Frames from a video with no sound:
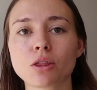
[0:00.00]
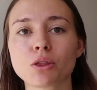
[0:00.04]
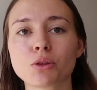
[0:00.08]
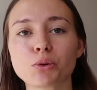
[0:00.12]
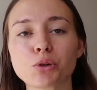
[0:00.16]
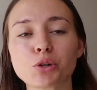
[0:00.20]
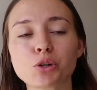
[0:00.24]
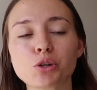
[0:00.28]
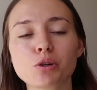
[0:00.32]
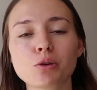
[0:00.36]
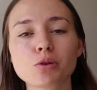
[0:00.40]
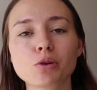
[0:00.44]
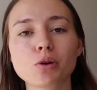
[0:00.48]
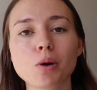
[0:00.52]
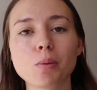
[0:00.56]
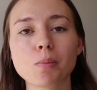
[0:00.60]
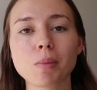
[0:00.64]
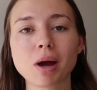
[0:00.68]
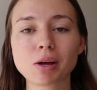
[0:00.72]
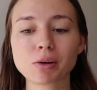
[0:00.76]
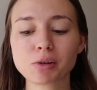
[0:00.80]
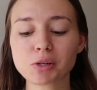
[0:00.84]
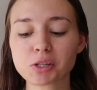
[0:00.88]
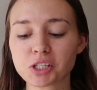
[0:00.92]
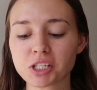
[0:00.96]
through
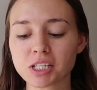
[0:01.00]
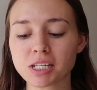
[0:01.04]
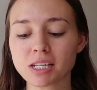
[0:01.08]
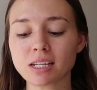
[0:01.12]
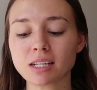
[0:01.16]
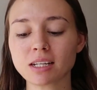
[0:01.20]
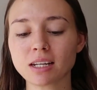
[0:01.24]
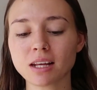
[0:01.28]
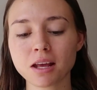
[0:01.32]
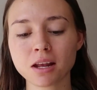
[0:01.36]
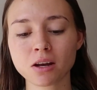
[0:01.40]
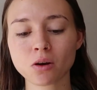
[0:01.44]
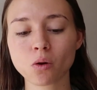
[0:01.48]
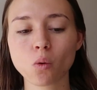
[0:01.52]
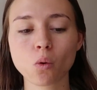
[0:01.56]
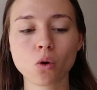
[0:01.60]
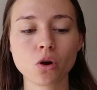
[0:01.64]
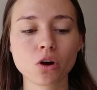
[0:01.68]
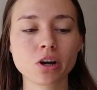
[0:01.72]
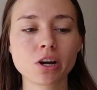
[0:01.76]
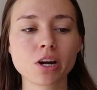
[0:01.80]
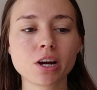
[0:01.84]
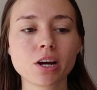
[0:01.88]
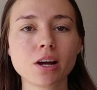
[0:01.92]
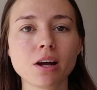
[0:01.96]
my routine in
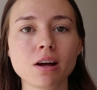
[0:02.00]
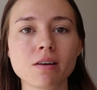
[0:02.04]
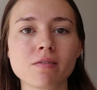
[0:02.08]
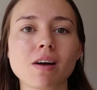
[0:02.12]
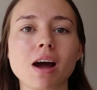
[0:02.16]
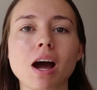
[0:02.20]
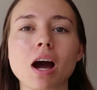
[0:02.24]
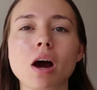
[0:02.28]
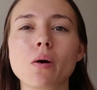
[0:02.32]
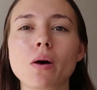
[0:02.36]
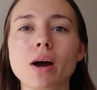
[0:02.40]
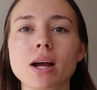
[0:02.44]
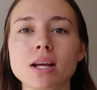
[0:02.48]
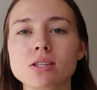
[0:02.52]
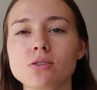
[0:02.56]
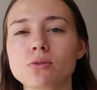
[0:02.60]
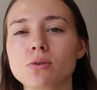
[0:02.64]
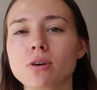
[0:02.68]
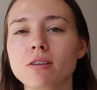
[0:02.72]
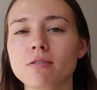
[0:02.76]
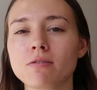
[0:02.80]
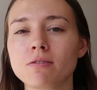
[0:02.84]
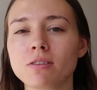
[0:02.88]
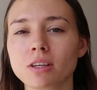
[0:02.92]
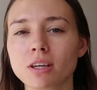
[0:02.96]
order of how I do
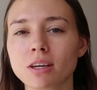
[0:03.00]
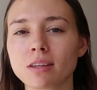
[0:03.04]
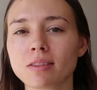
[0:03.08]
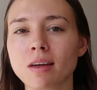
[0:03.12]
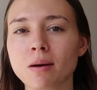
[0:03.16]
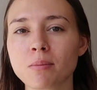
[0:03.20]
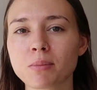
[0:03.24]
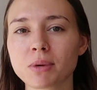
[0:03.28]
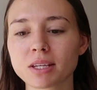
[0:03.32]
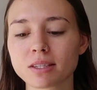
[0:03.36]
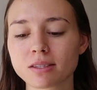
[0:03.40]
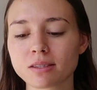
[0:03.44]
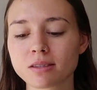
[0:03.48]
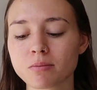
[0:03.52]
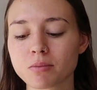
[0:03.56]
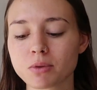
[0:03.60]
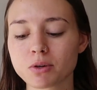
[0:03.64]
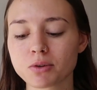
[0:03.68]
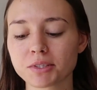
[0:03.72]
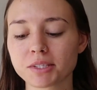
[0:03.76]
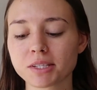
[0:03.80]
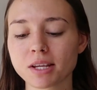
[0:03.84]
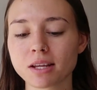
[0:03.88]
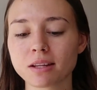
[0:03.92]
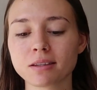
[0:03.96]
it. I feel like that makes the
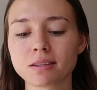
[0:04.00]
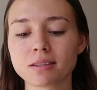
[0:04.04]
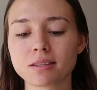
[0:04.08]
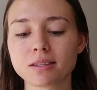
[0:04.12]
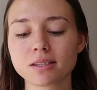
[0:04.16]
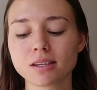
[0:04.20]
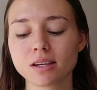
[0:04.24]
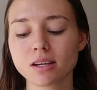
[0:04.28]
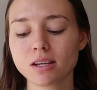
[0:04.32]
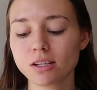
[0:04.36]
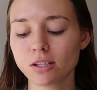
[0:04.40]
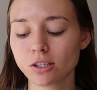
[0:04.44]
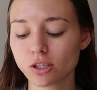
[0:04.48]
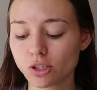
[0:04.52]
most sense.